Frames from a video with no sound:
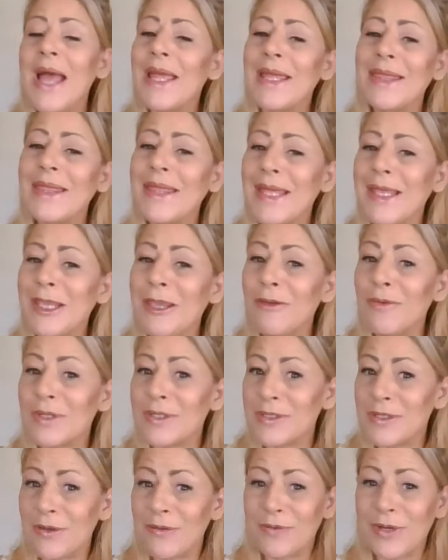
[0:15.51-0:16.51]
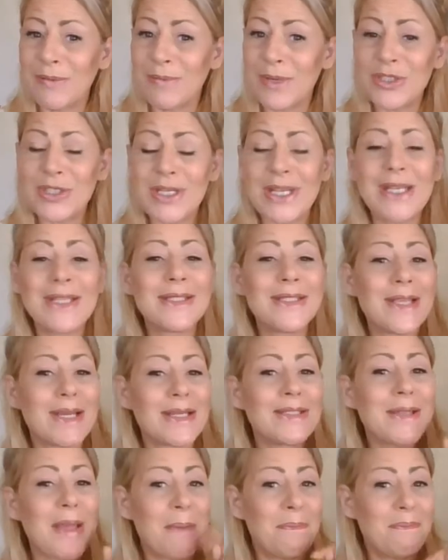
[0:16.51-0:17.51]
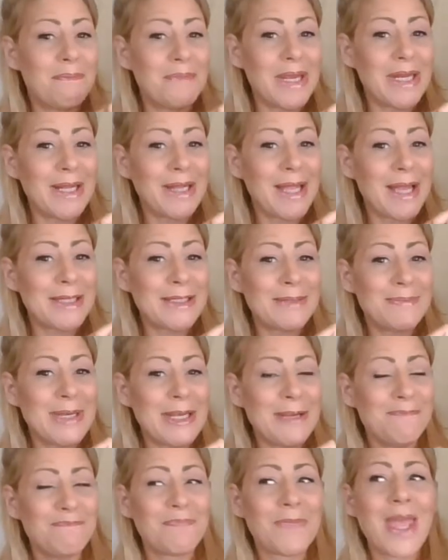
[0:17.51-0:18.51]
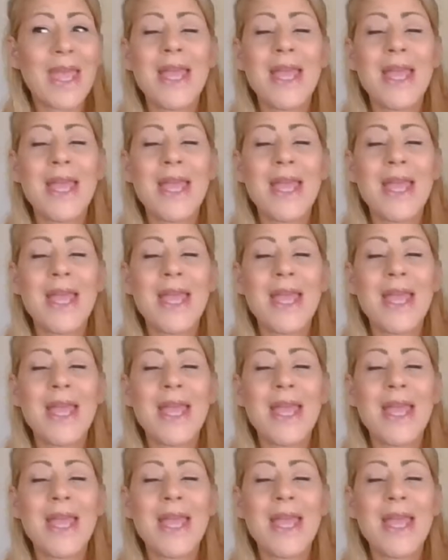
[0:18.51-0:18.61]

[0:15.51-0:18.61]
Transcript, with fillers: I thank you so very much. It does mean a lot to me.